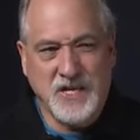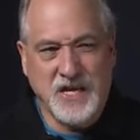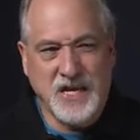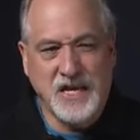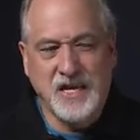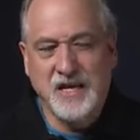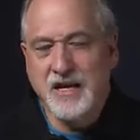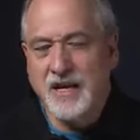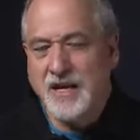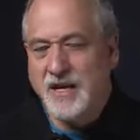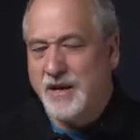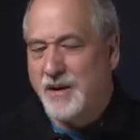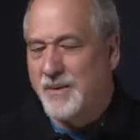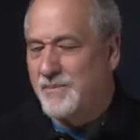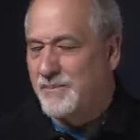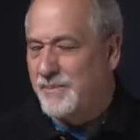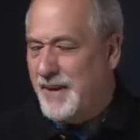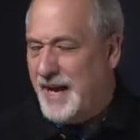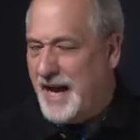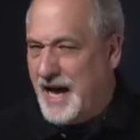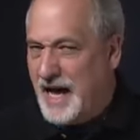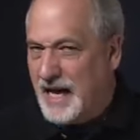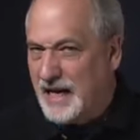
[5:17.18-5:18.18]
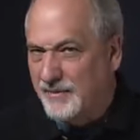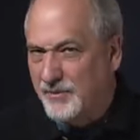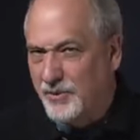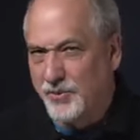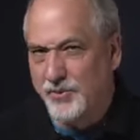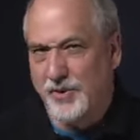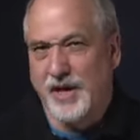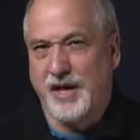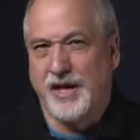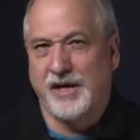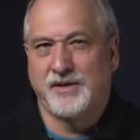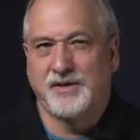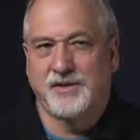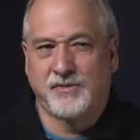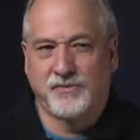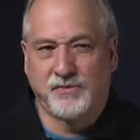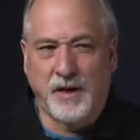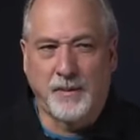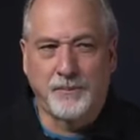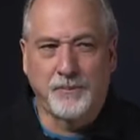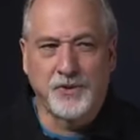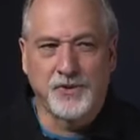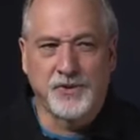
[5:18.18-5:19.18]
incompatible ways to
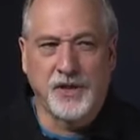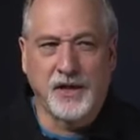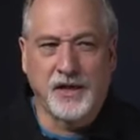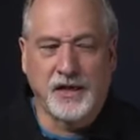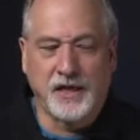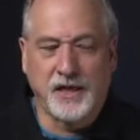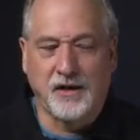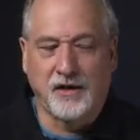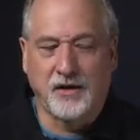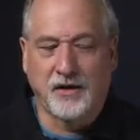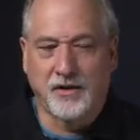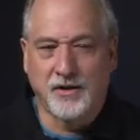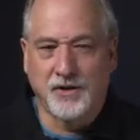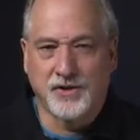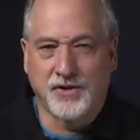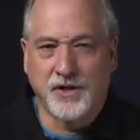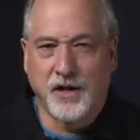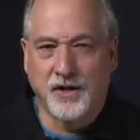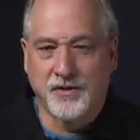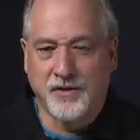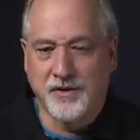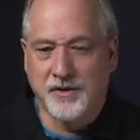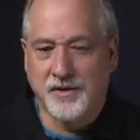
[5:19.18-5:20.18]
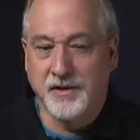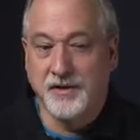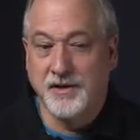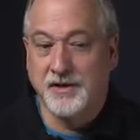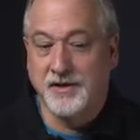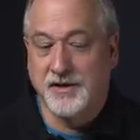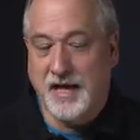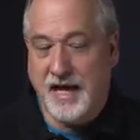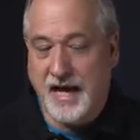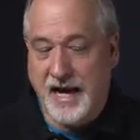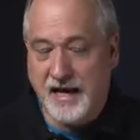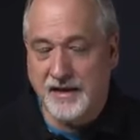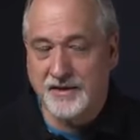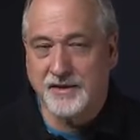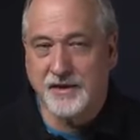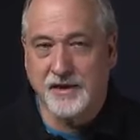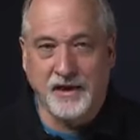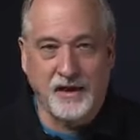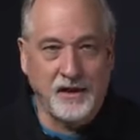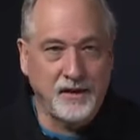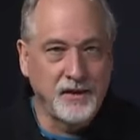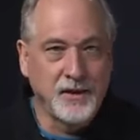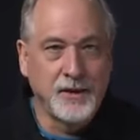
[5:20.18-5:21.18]
represent characters other than these
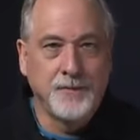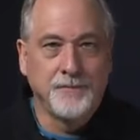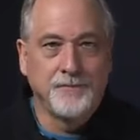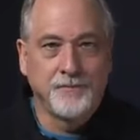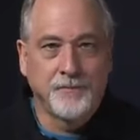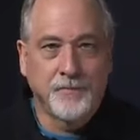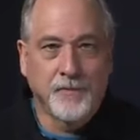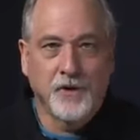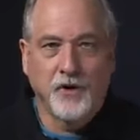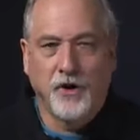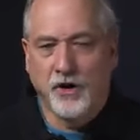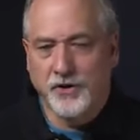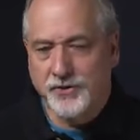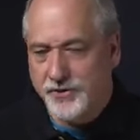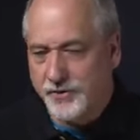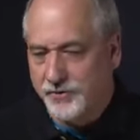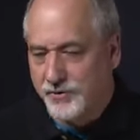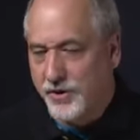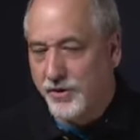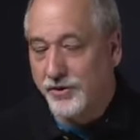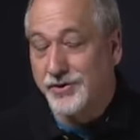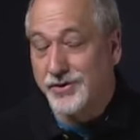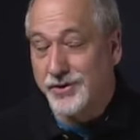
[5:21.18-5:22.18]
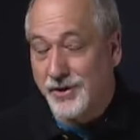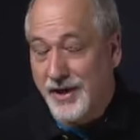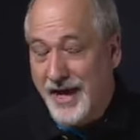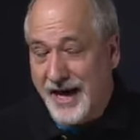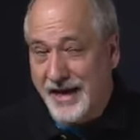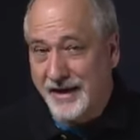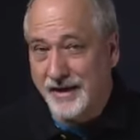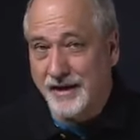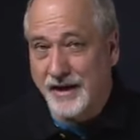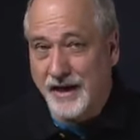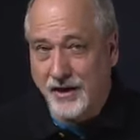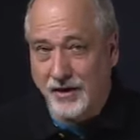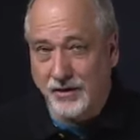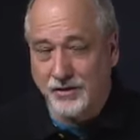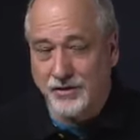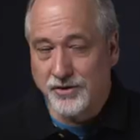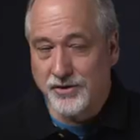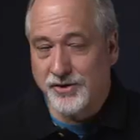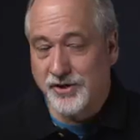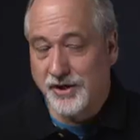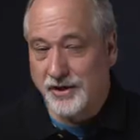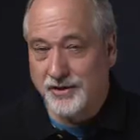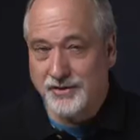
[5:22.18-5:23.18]
ASCII, also known as Latin
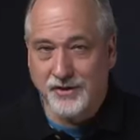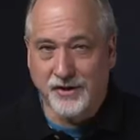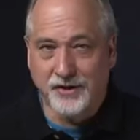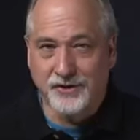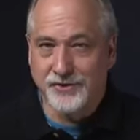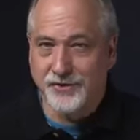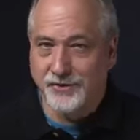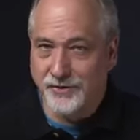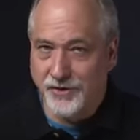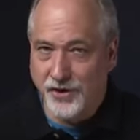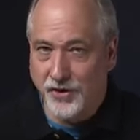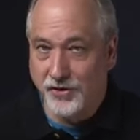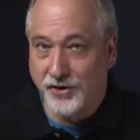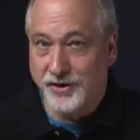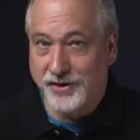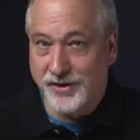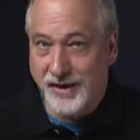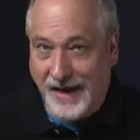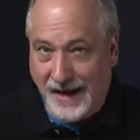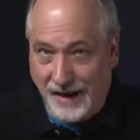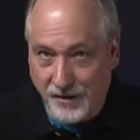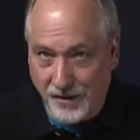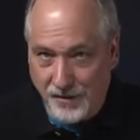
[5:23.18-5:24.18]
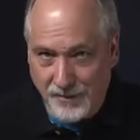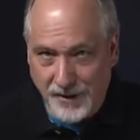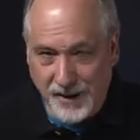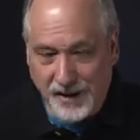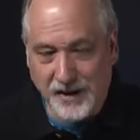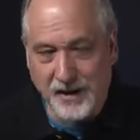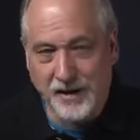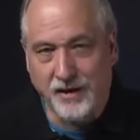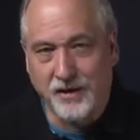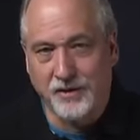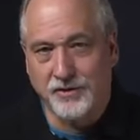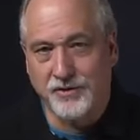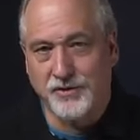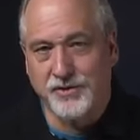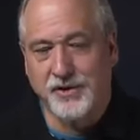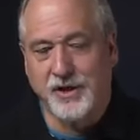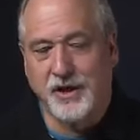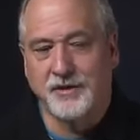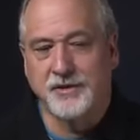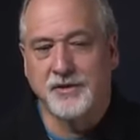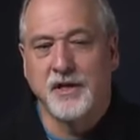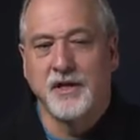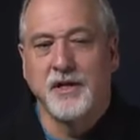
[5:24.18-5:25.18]
character sets, also known as Arabic character
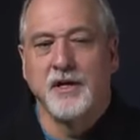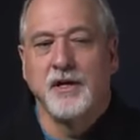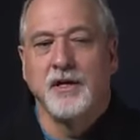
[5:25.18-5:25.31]
sets.